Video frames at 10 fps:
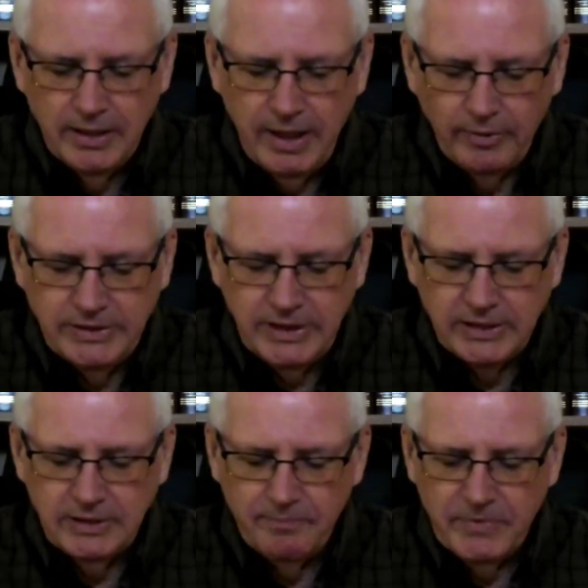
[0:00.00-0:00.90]
Now he
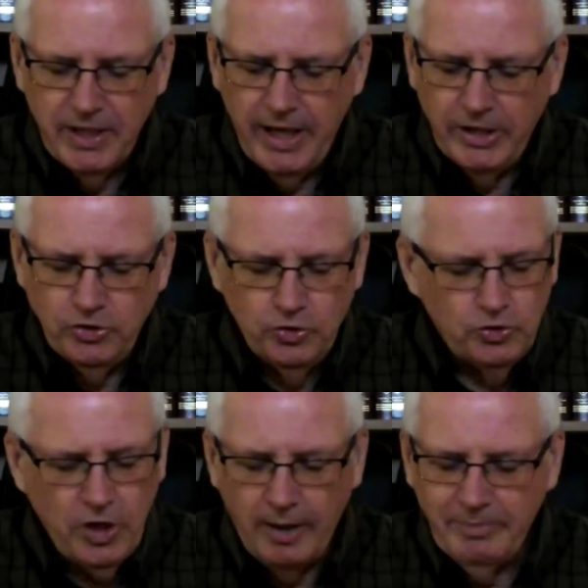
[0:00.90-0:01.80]
says, And
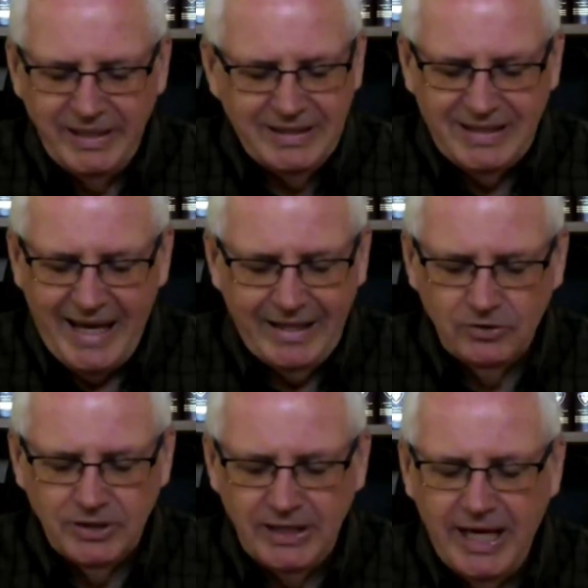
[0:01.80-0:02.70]
do not be
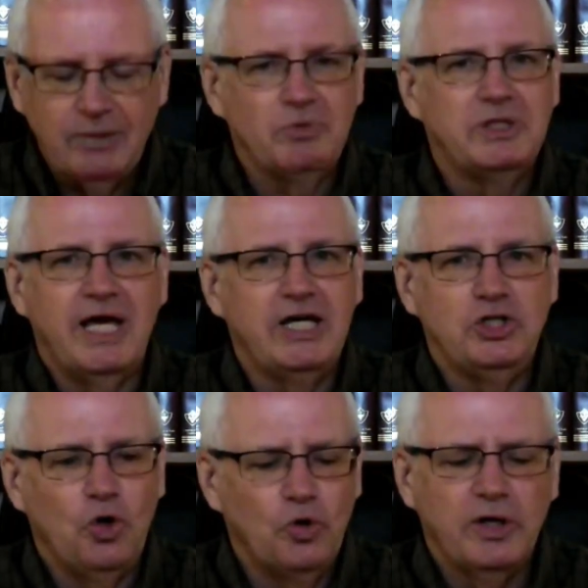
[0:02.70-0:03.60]
entangled again with that
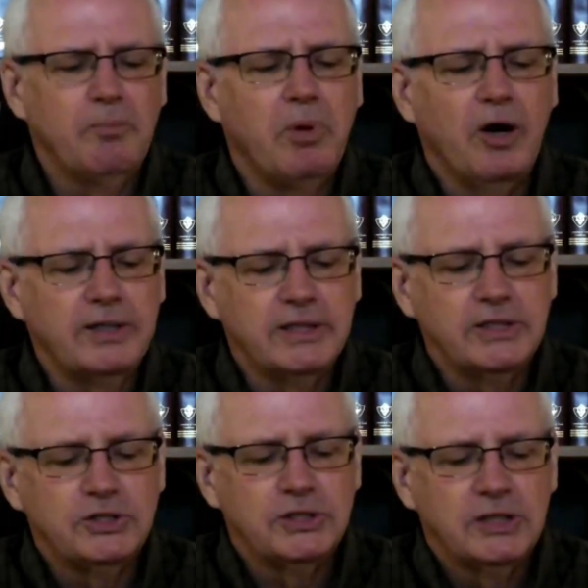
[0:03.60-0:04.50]
yoke of
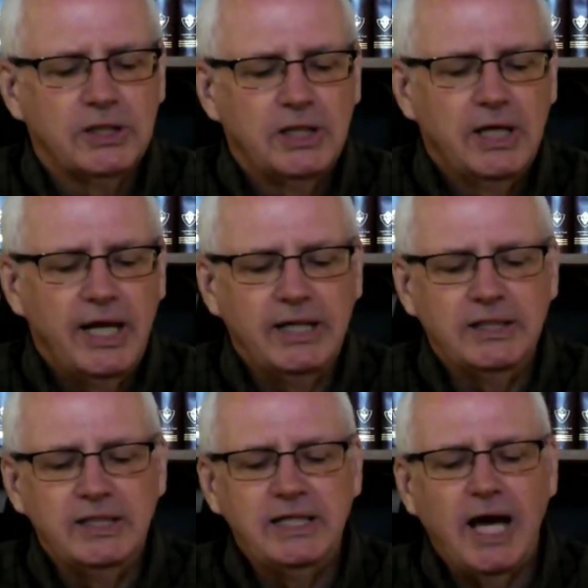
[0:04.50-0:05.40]
bondage.
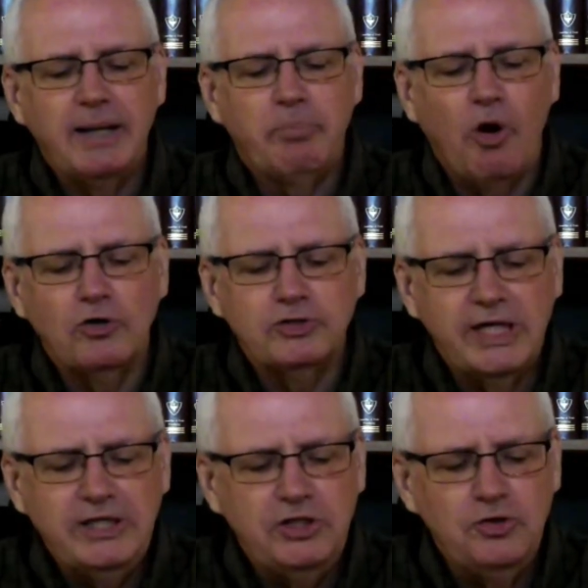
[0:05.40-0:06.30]
Indeed, I, Paul,
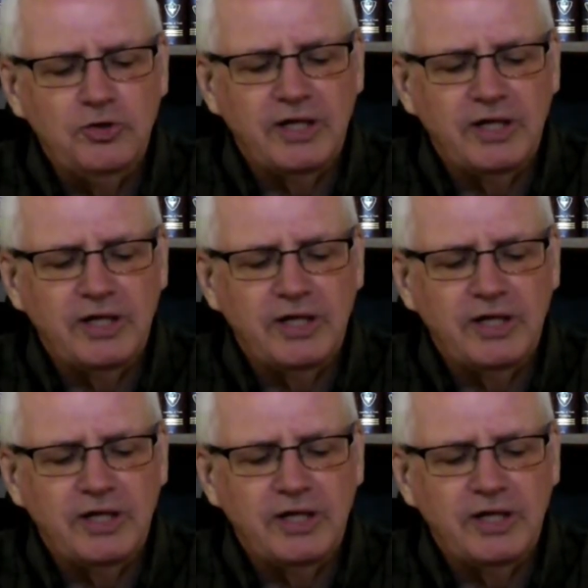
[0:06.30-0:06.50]
say to you